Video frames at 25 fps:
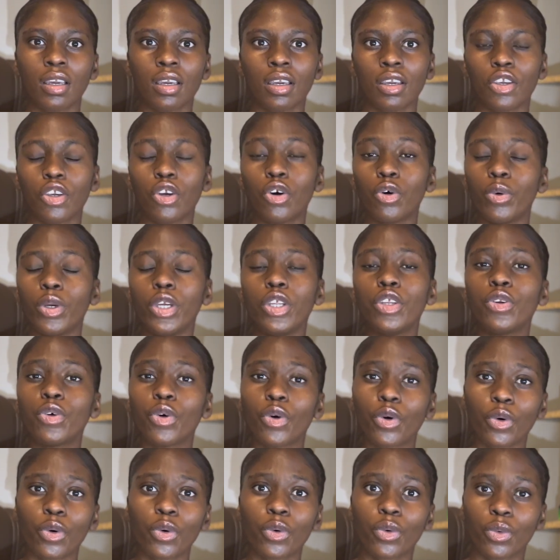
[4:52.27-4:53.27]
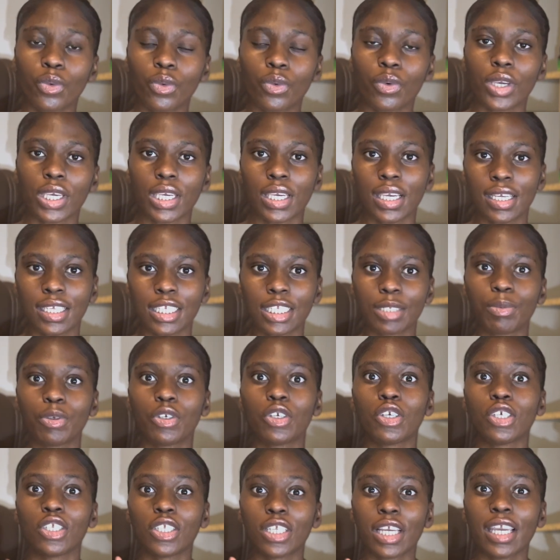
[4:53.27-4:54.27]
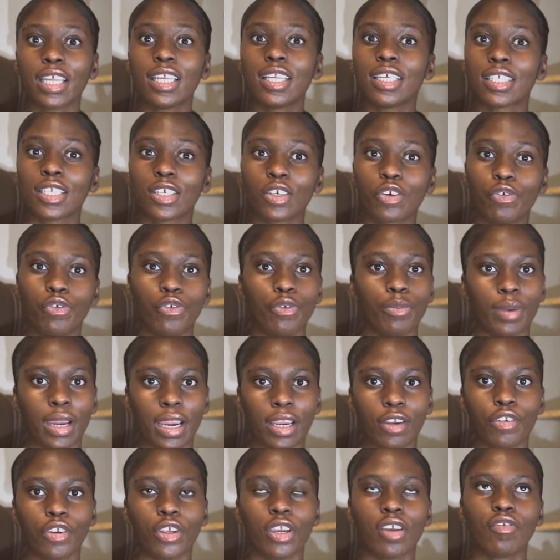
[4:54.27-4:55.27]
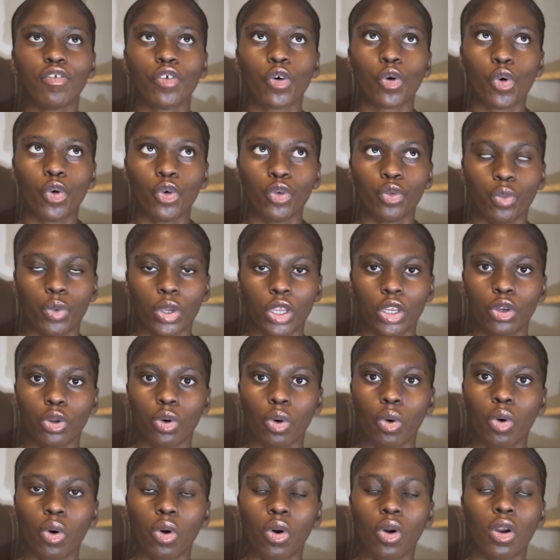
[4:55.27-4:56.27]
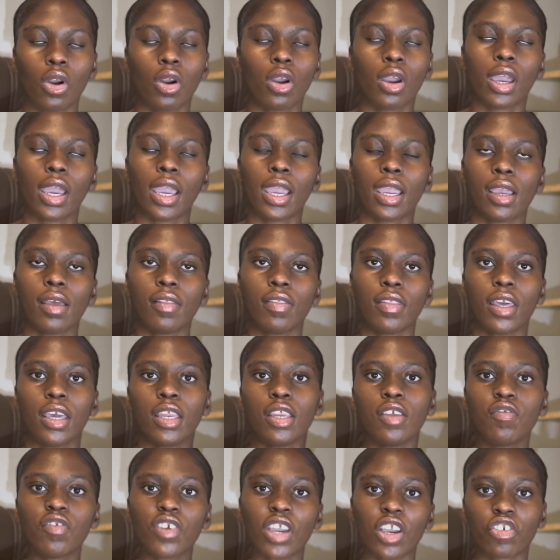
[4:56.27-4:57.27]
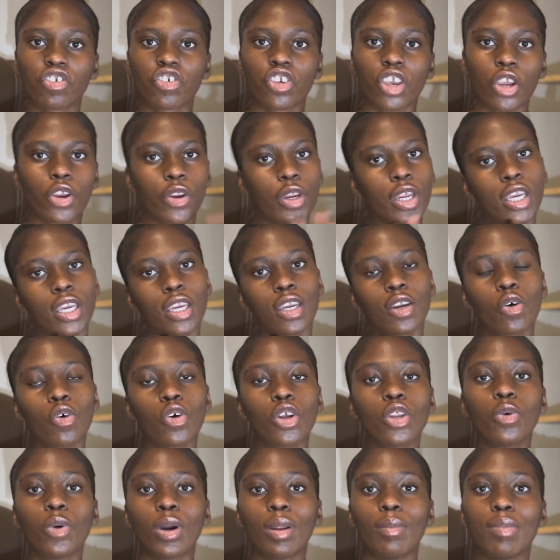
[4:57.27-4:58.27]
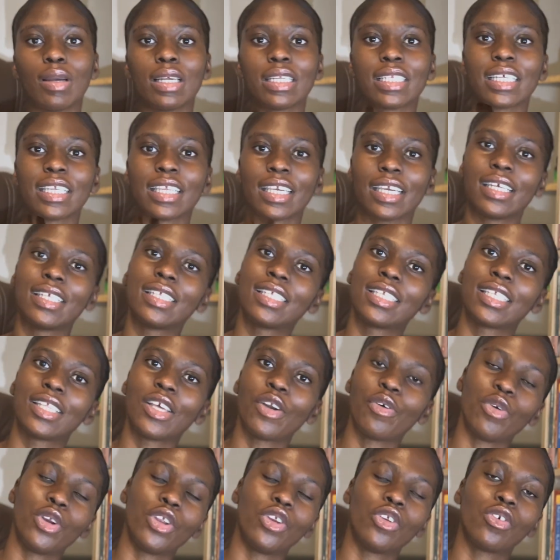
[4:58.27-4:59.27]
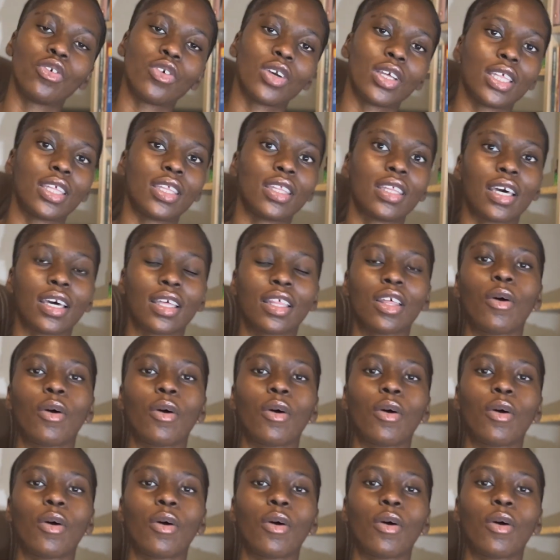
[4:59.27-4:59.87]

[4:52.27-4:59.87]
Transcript: your window. Yes, because you're in a single room, right? You have your own window. And then if you're sharing, only one person gets the window and then the other